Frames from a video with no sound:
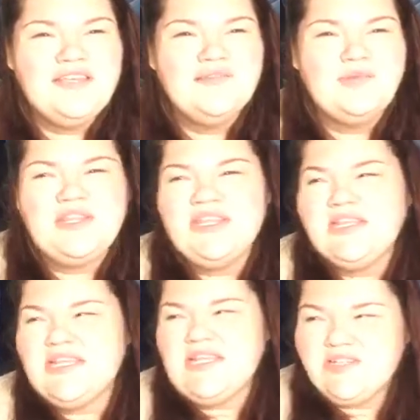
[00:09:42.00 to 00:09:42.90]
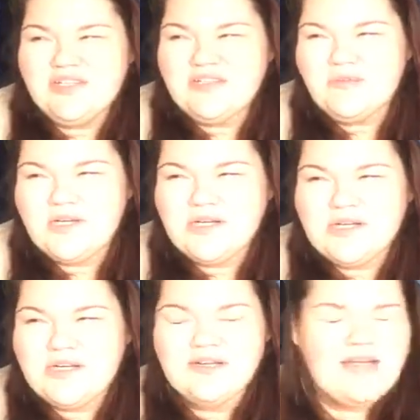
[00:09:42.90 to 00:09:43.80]
but then the heater didn't
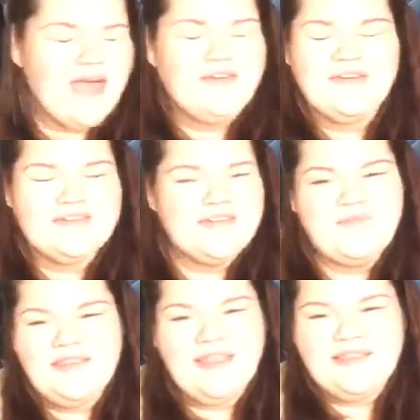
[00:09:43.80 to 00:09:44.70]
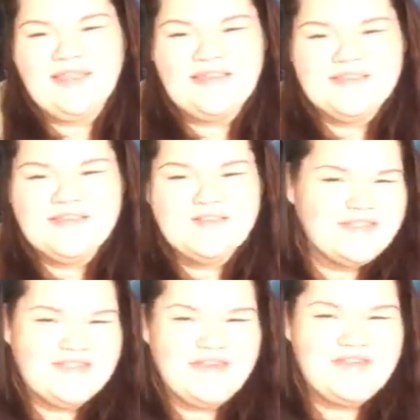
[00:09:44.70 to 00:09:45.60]
work, or I don't know, something like that. It's
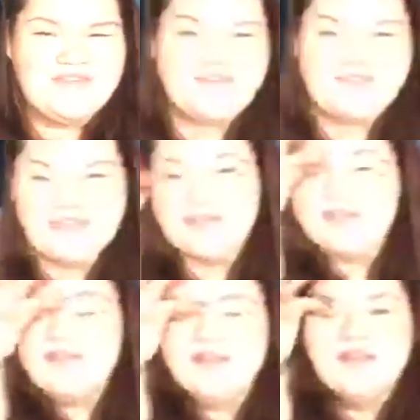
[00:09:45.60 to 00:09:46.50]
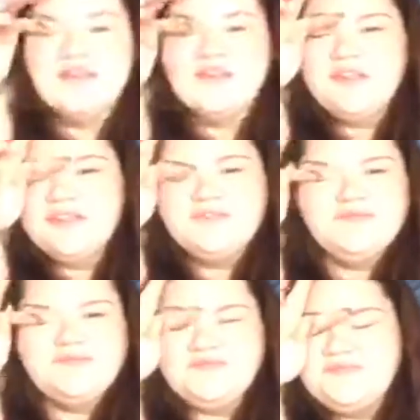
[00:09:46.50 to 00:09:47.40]
so interesting.
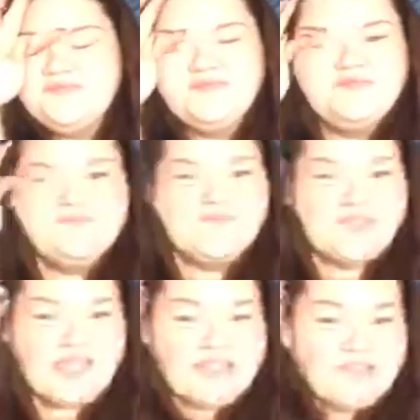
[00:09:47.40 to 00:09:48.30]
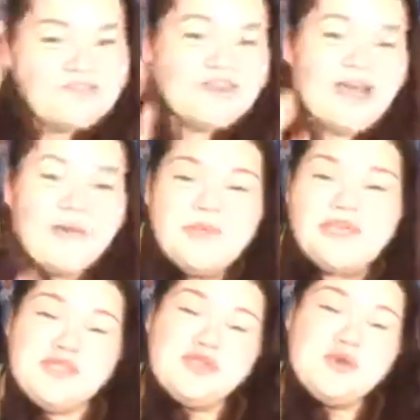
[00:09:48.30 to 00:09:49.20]
Thank you for coming
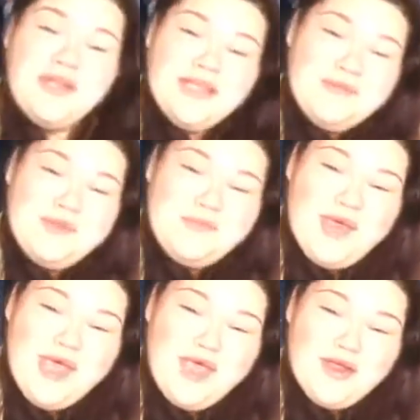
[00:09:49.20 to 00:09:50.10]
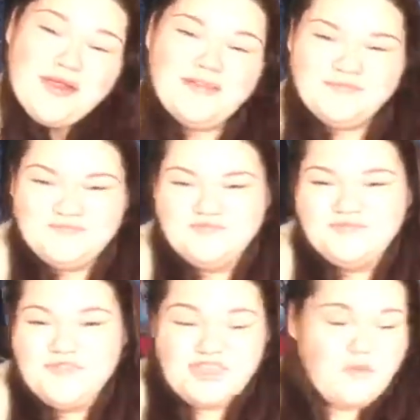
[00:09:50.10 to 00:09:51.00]
and joining me, Bear.
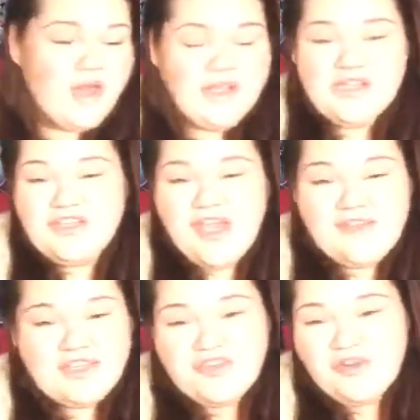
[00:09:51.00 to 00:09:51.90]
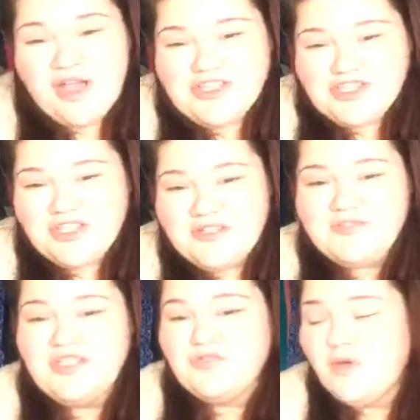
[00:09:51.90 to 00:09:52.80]
Do you have another question?
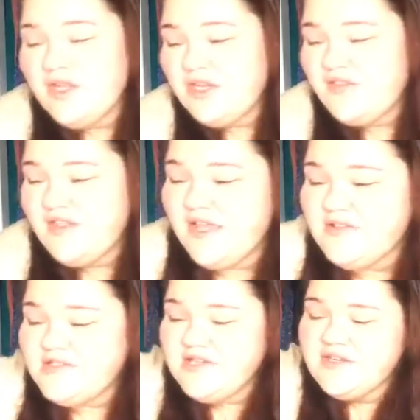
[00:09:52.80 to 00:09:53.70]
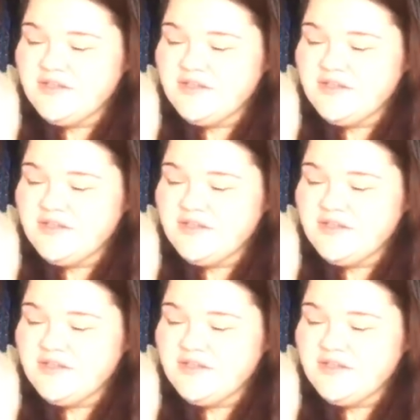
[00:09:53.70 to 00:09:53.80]
Did you want anything else, dear?